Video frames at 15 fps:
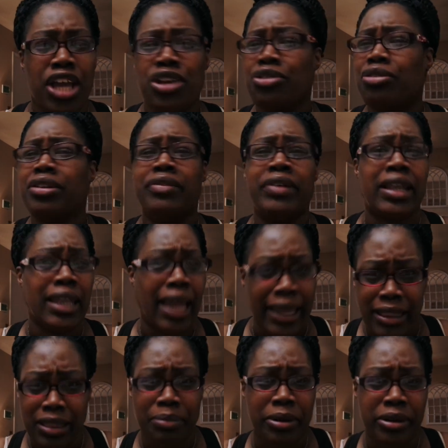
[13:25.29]
and you don't even
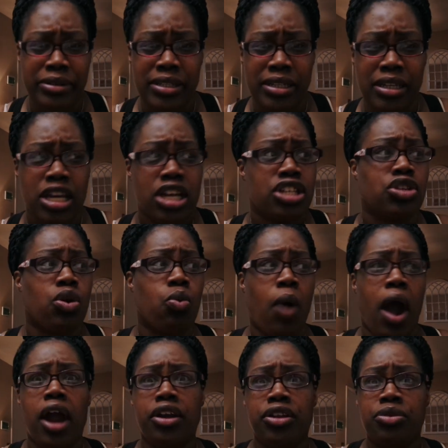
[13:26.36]
like the person. So
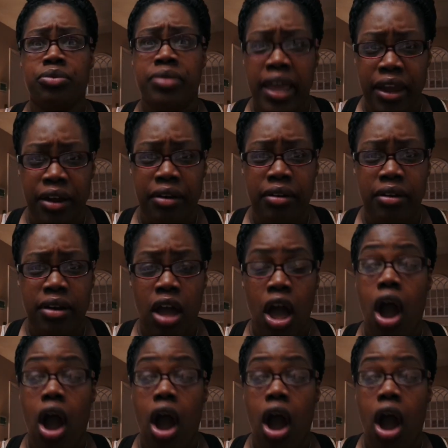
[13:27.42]
why are you there?